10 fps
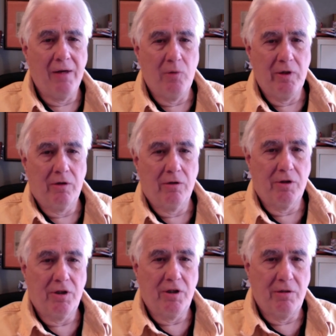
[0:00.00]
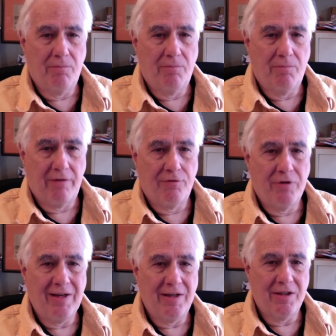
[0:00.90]
And we learned to eat plant
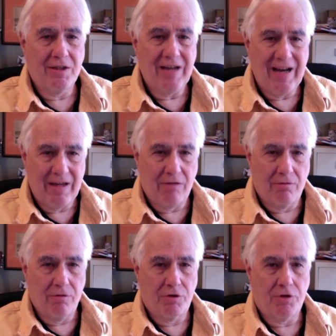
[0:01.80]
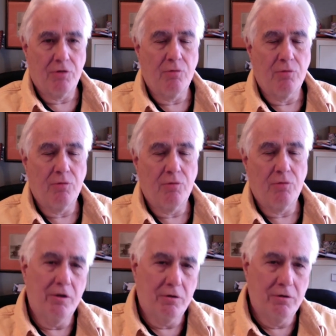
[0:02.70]
food as gatherers. So we were
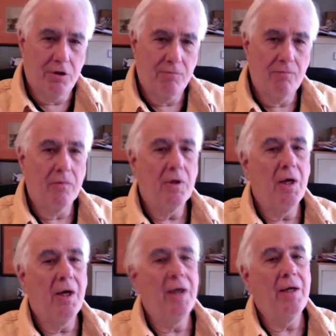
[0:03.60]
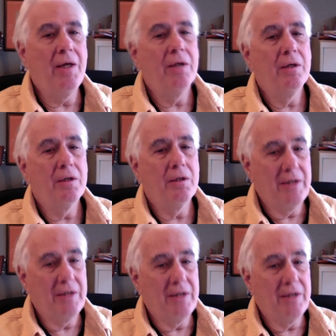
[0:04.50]
hunters and
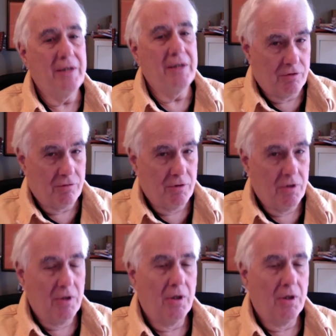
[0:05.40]
gatherers.